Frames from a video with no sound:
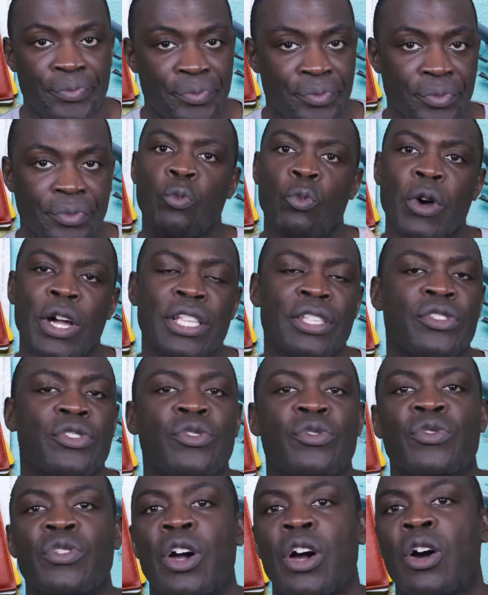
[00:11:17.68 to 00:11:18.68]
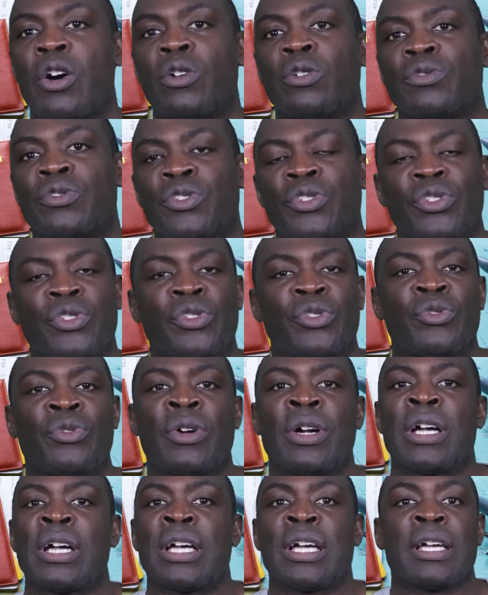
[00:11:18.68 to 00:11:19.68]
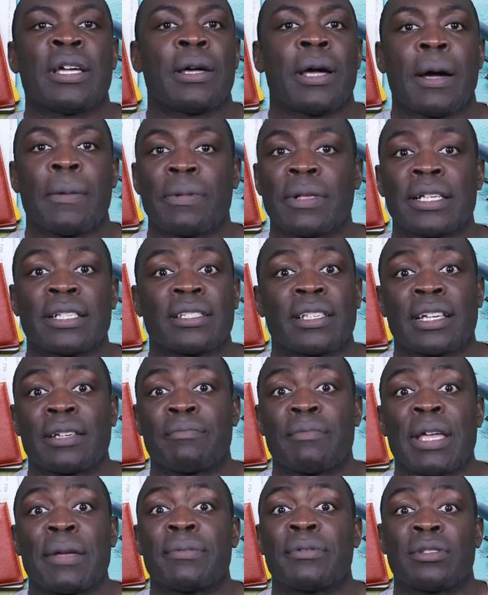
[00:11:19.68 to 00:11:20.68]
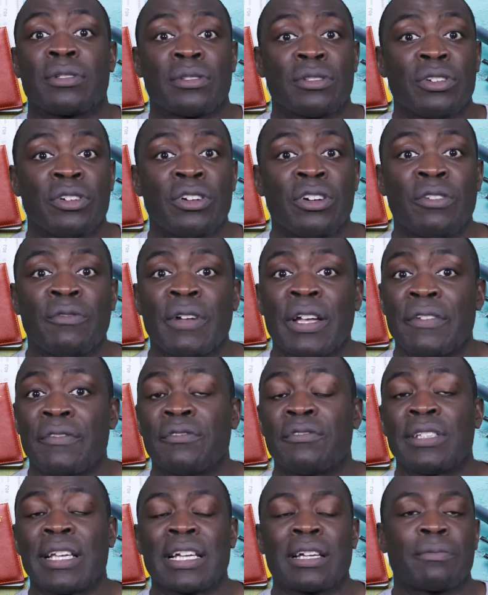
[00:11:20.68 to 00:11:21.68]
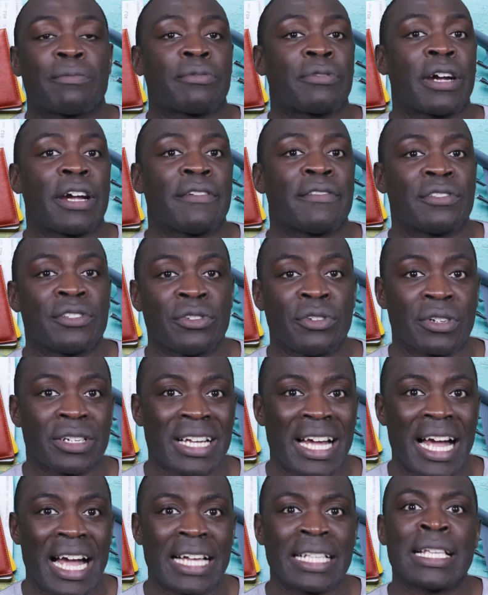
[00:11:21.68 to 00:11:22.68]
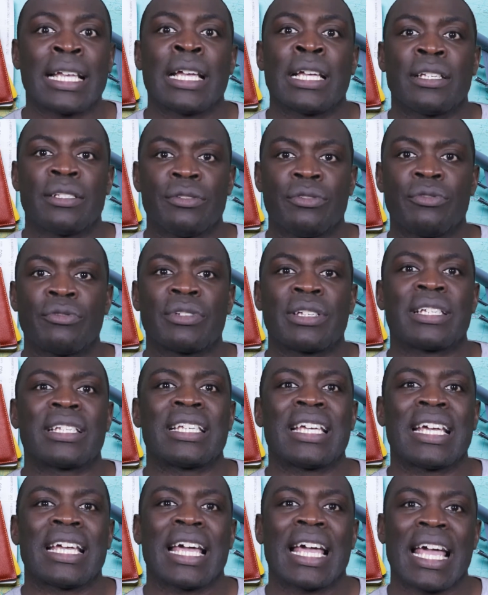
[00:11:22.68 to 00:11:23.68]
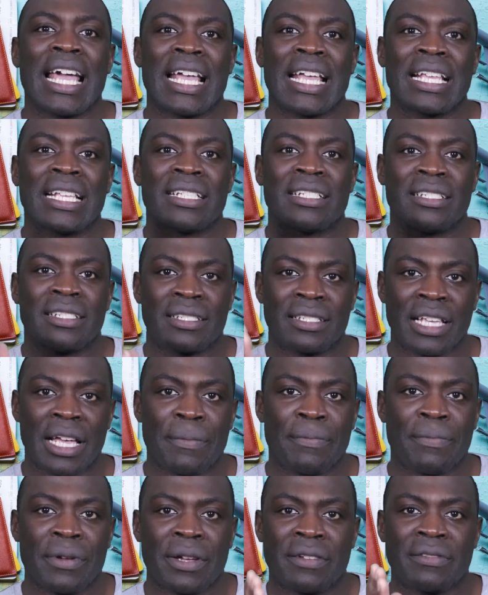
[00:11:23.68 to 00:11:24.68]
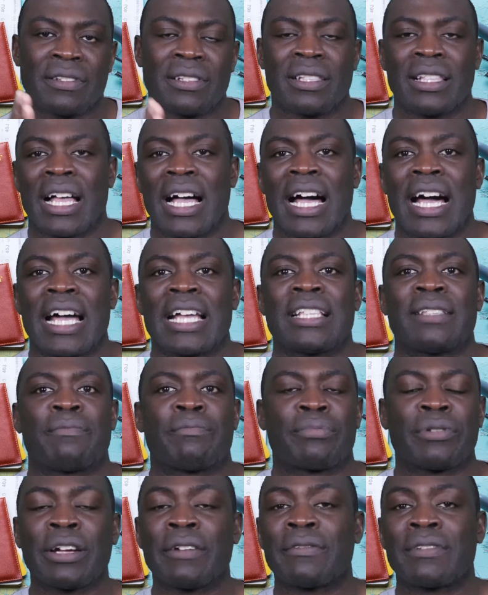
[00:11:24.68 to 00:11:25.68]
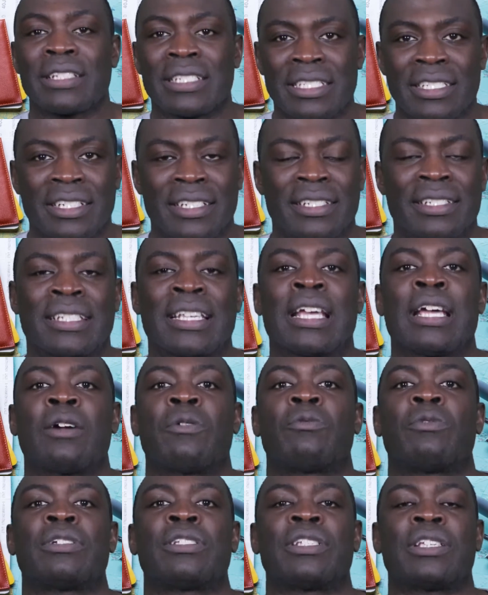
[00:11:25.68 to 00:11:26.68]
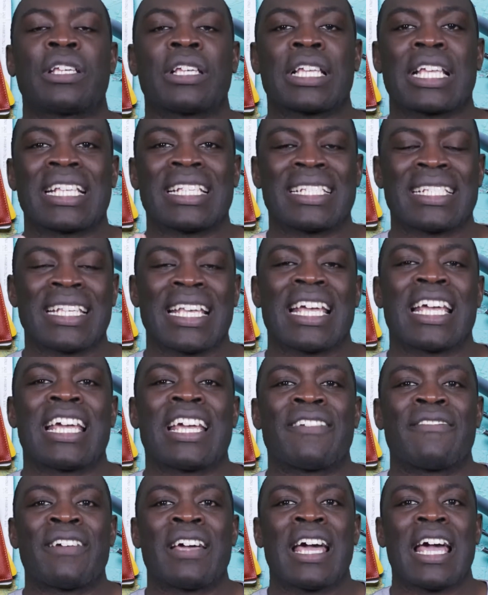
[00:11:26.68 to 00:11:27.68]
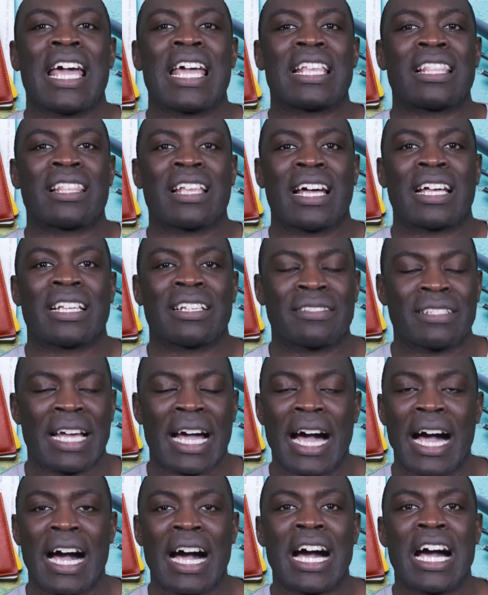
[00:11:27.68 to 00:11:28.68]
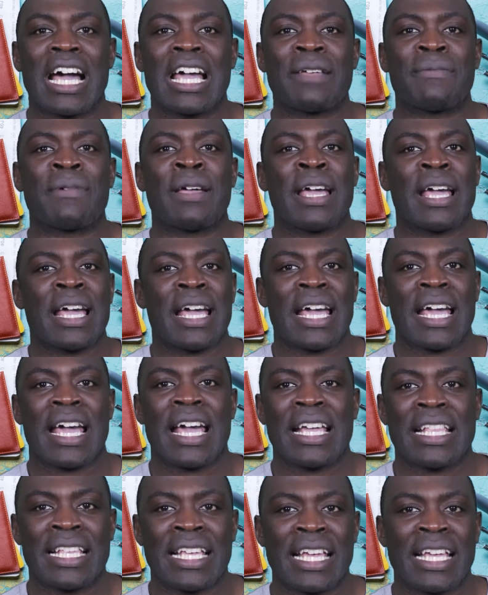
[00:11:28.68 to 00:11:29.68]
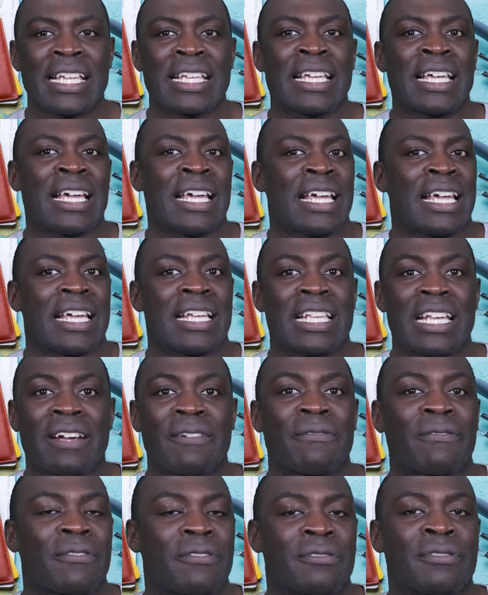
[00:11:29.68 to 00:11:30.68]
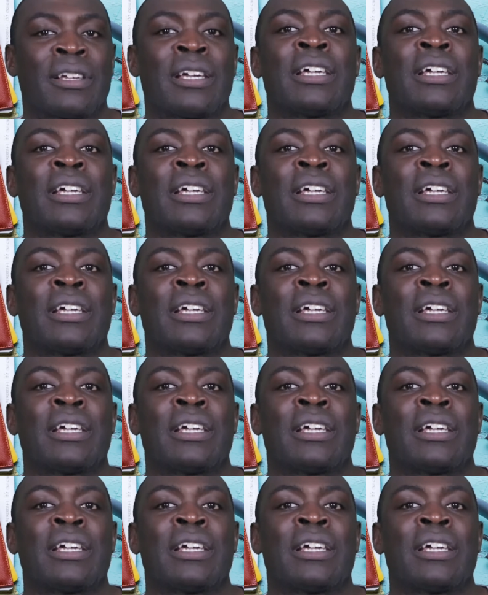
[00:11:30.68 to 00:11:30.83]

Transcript: When you go to a place like maybe the Louvre, if you take a private tour guide, you could get skip of the line privileges, which can save a lot of time, headache, and effort.